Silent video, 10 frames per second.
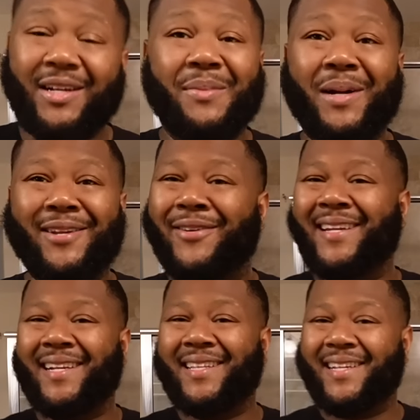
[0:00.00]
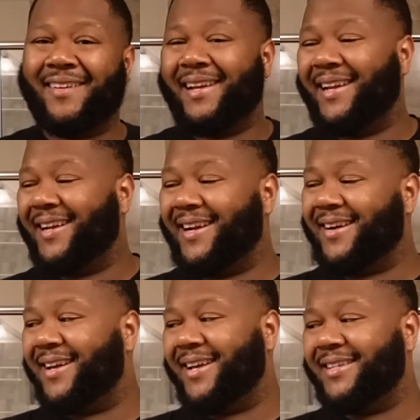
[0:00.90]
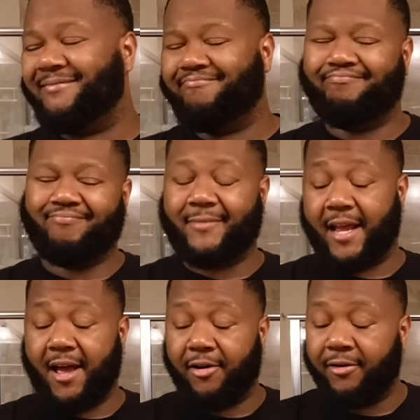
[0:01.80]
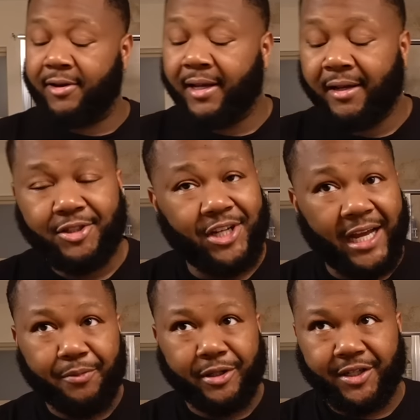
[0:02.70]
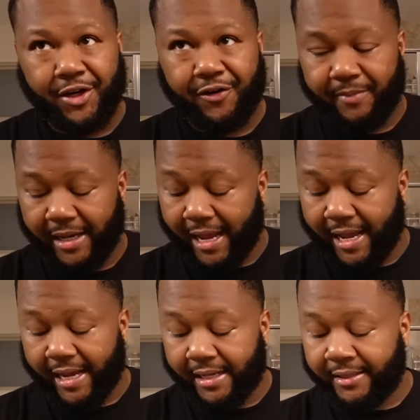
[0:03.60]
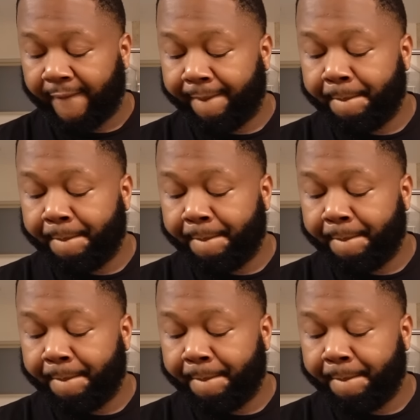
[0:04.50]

Am I doing anything? I need a haircut? No. Trying to preserve my line.